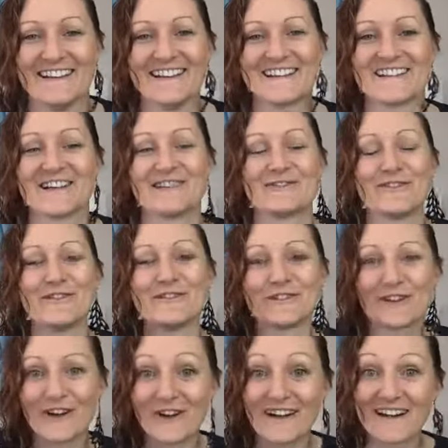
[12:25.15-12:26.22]
So if
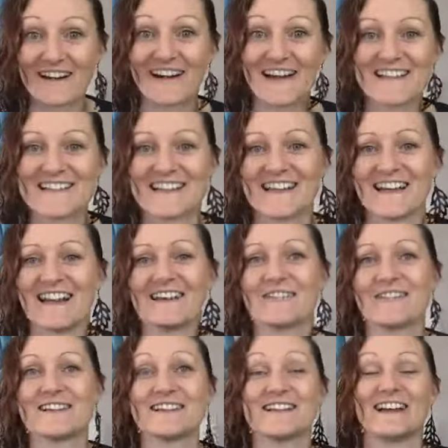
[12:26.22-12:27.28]
you've got an idea, if
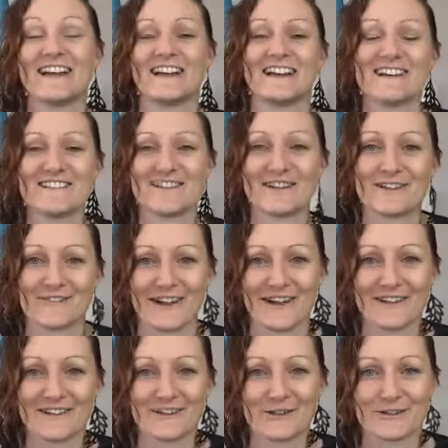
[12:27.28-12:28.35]
there's an energy
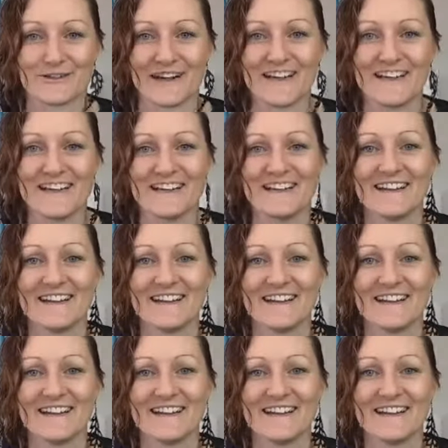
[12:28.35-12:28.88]
around it already,